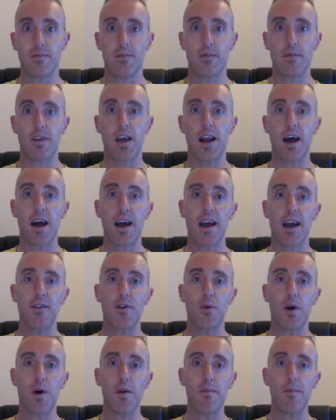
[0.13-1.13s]
G'day
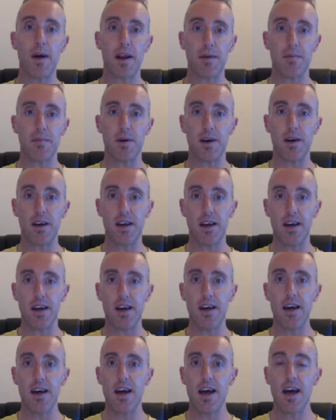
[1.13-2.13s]
everyone, Matty P here,
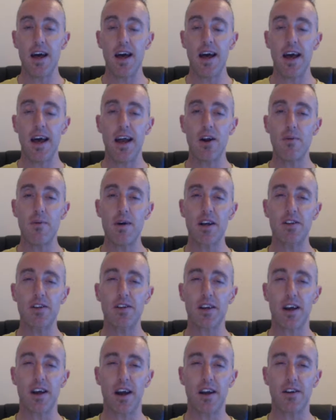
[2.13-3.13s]
and I'm actually
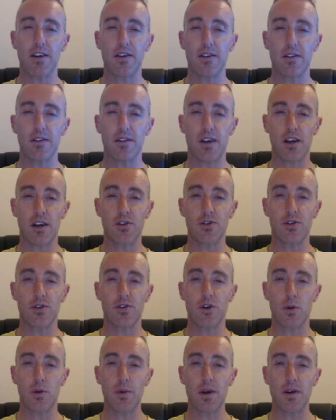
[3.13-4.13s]
going to touch on a
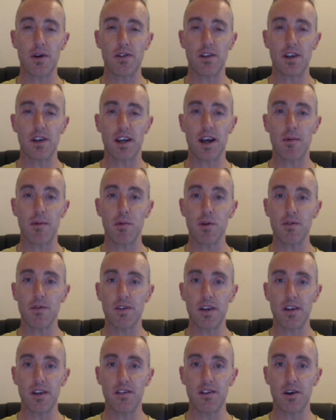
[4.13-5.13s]
topic I did a couple of
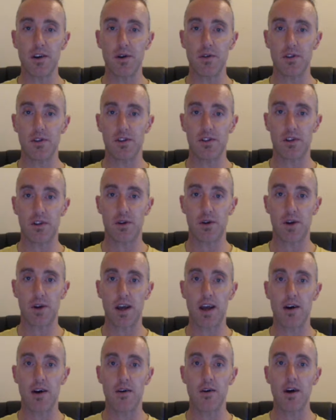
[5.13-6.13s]
years ago on this channel
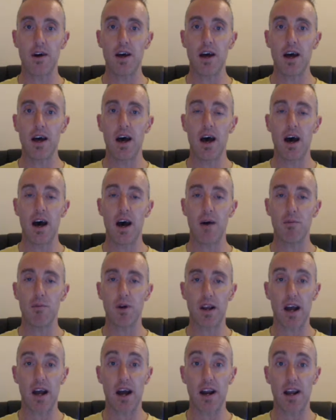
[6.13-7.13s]
now
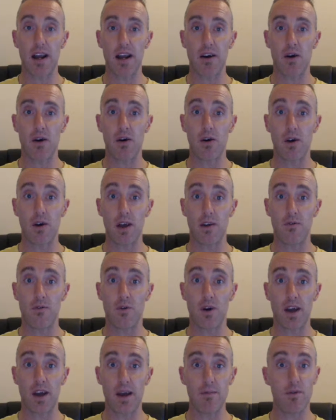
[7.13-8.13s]
regarding
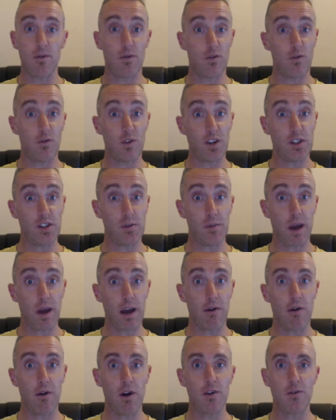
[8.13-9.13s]
IIFYM, if it fits your
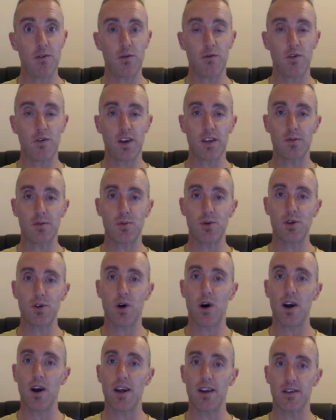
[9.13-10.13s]
macros, or flexible
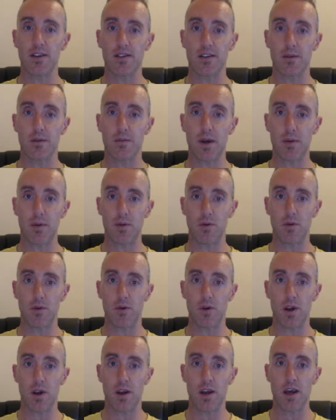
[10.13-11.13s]
dieting as some people
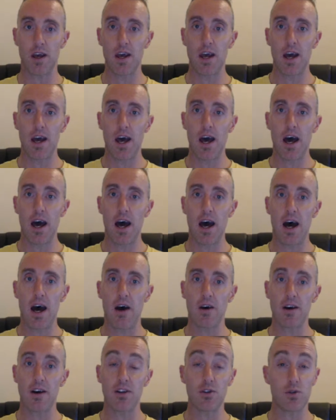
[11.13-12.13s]
call it. I'm
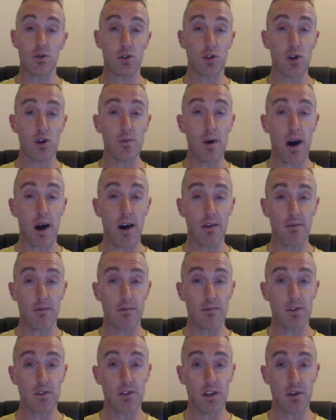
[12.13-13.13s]
going to do a two-part
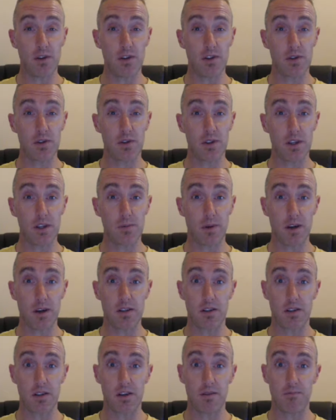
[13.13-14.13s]
series on this.
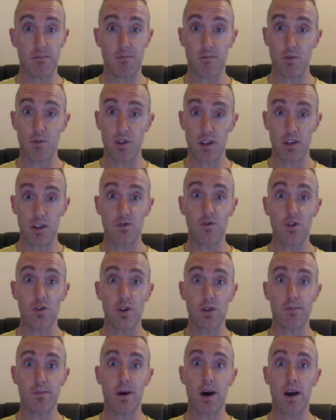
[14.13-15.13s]
Basically, this
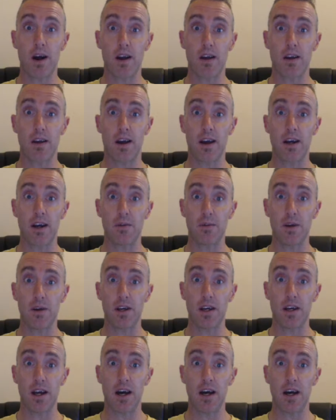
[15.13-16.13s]
first part going to
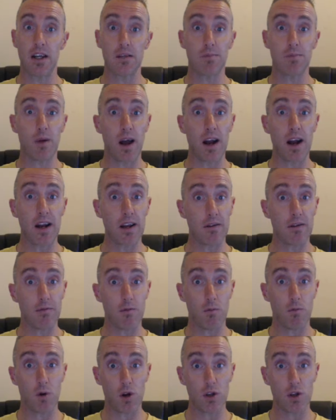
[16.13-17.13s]
be explaining
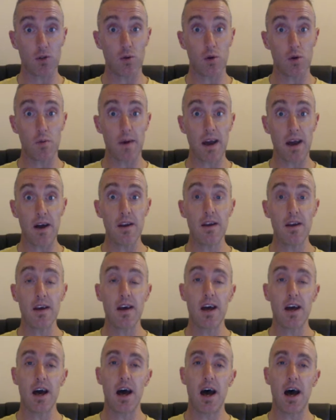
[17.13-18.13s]
what it's all about.
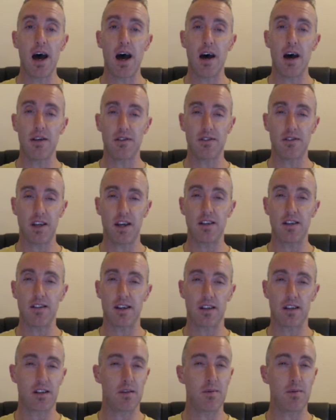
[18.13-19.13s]
The second is
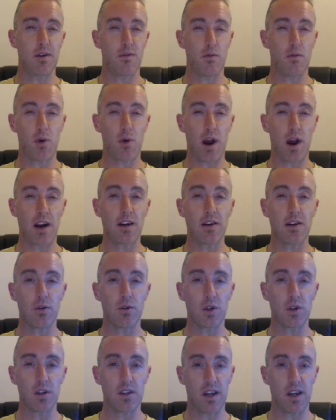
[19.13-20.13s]
actually a bit of a practical
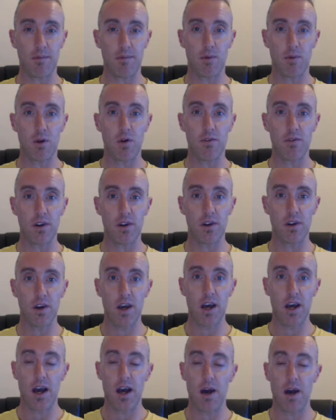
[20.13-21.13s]
example of it,
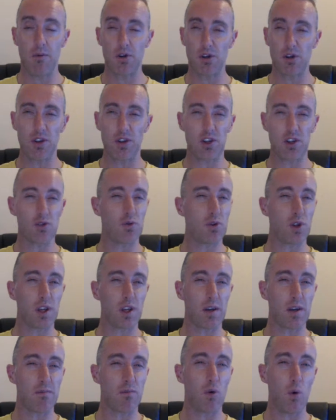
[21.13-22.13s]
which I think is
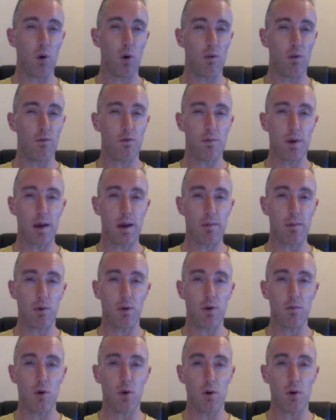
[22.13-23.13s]
really important for people
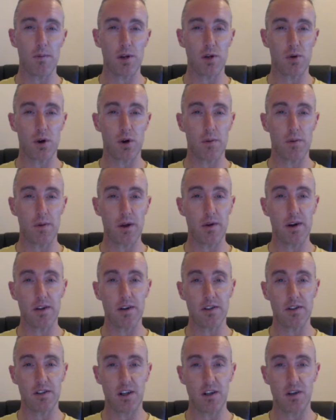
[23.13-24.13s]
who might be trying to better
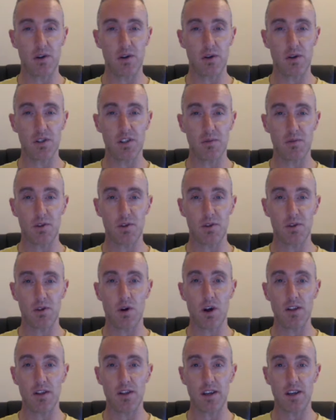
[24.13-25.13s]
understand the concept and tie
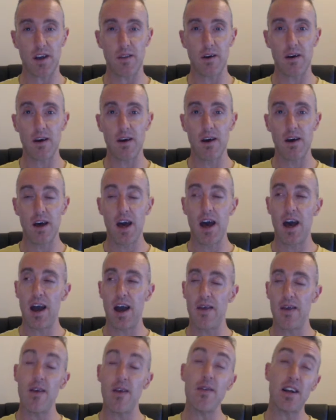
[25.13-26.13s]
it together.
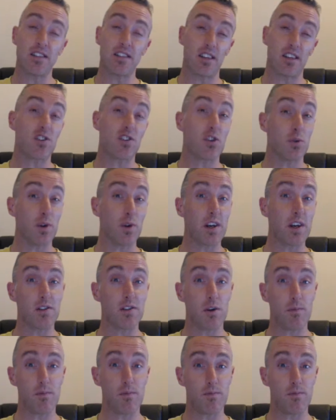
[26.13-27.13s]
And that's actually the reason
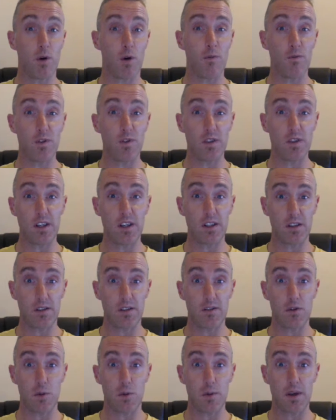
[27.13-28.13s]
I'm visiting this
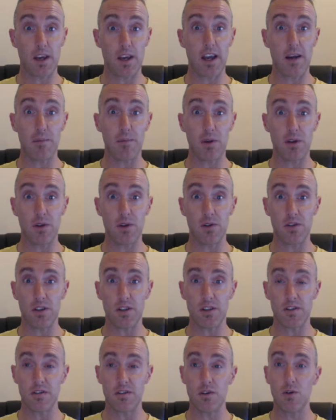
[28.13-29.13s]
topic again, because
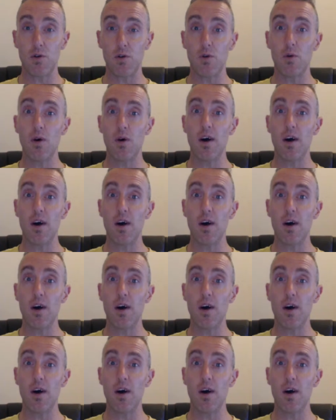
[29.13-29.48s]
it's still